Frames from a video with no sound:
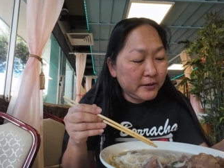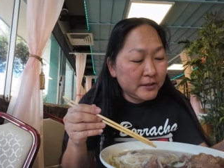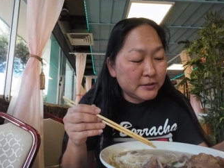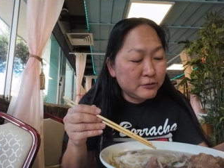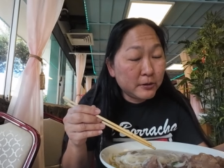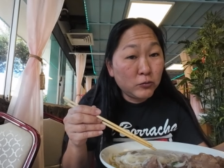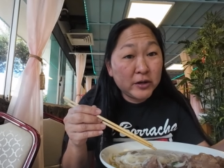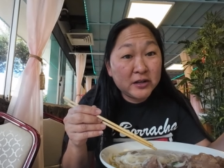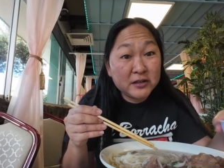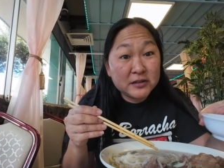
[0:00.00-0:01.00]
the Super
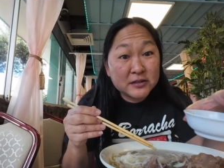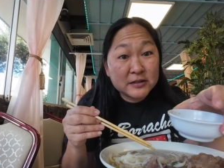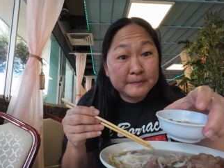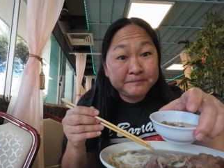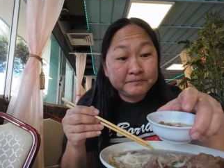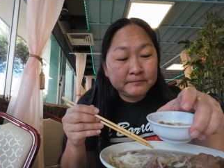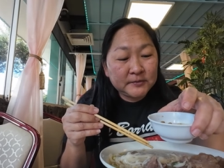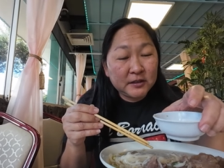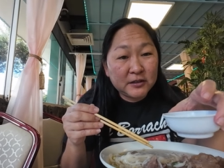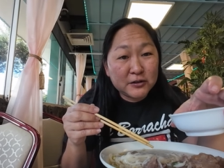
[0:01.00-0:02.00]
winner's
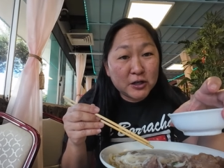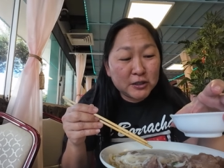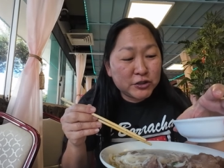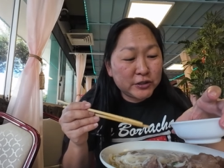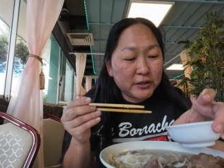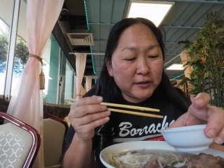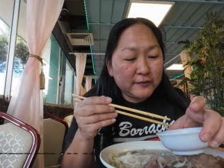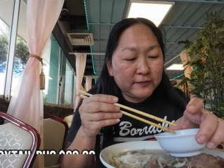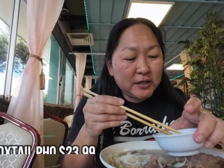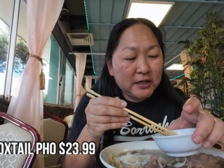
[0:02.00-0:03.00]
concoction
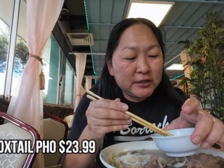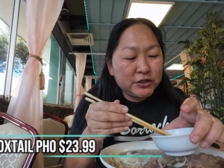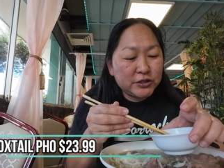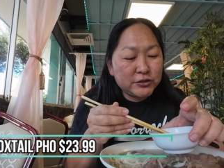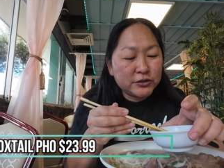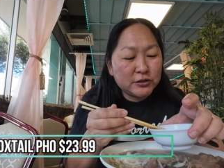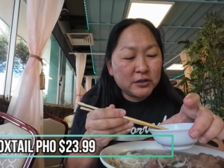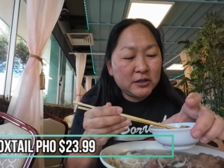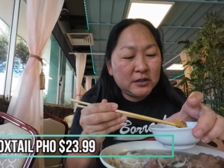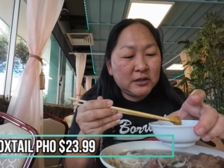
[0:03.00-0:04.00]
of ginger,
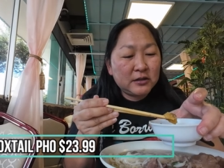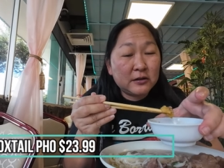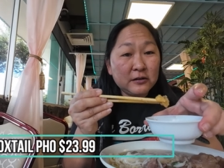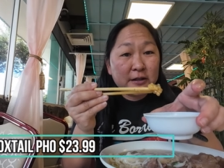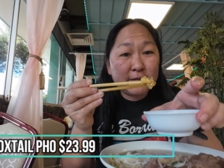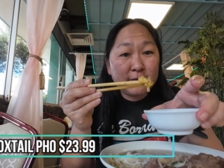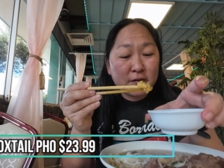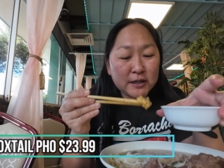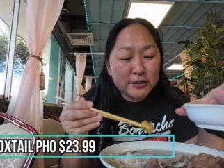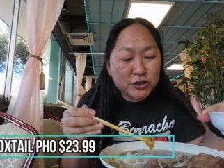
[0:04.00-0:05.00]
garlic, and
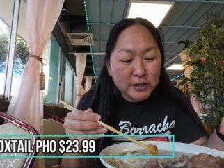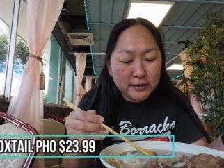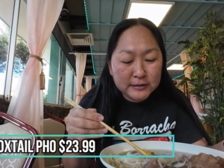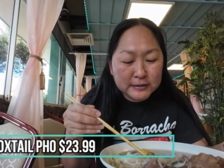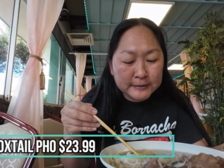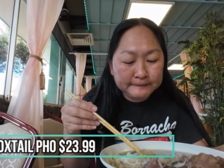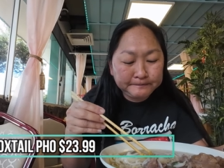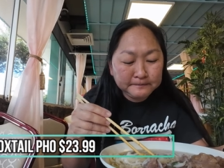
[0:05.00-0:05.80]
fried shallots.